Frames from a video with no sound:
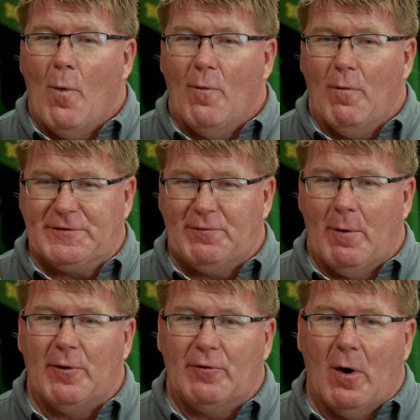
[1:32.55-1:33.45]
was
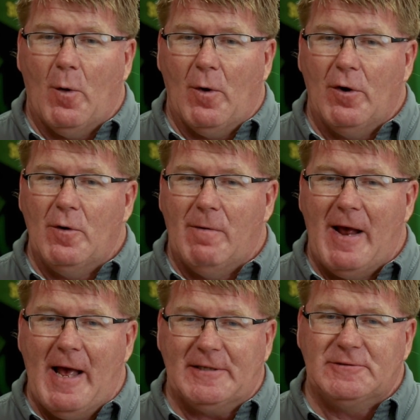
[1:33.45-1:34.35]
from a grower who
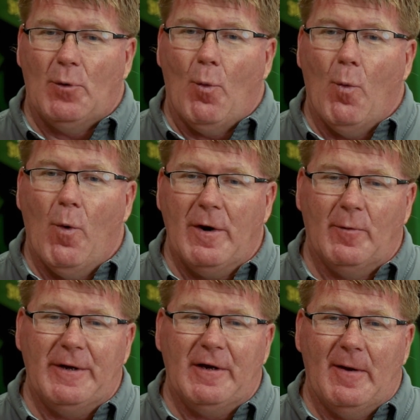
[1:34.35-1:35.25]
asked, when are
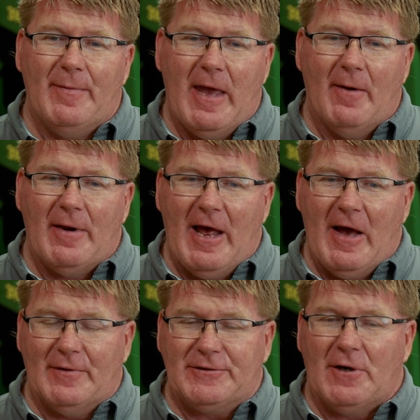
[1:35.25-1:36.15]
we going to be able to
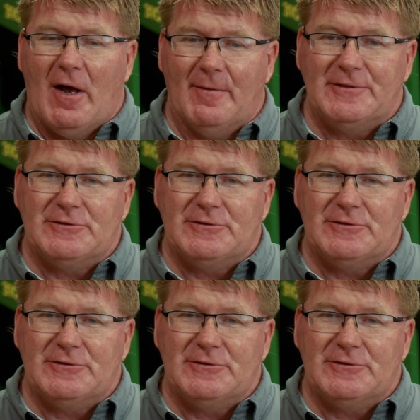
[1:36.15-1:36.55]
have autonomous